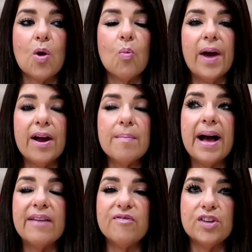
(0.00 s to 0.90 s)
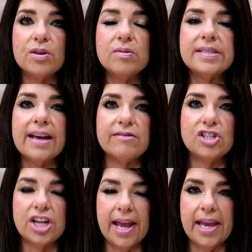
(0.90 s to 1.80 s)
Where my views have
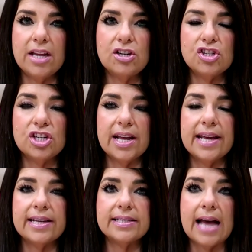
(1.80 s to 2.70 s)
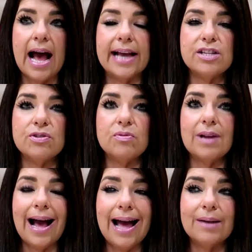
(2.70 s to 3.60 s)
changed is I do
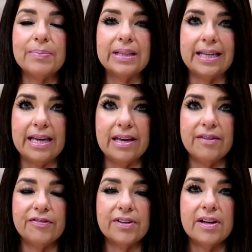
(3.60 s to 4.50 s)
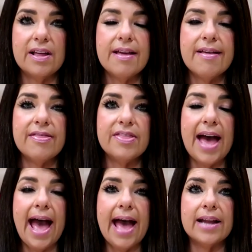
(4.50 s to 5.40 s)
not believe
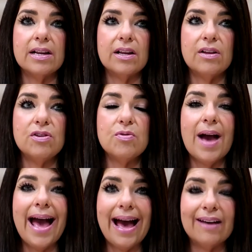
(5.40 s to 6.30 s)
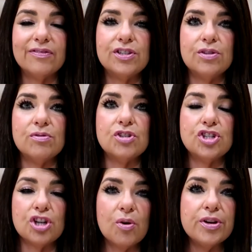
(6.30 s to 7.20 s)
that you have to
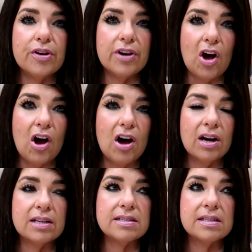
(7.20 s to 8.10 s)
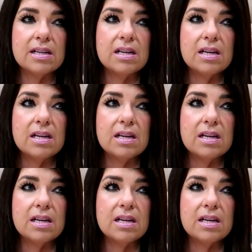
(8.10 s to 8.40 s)
show your dogs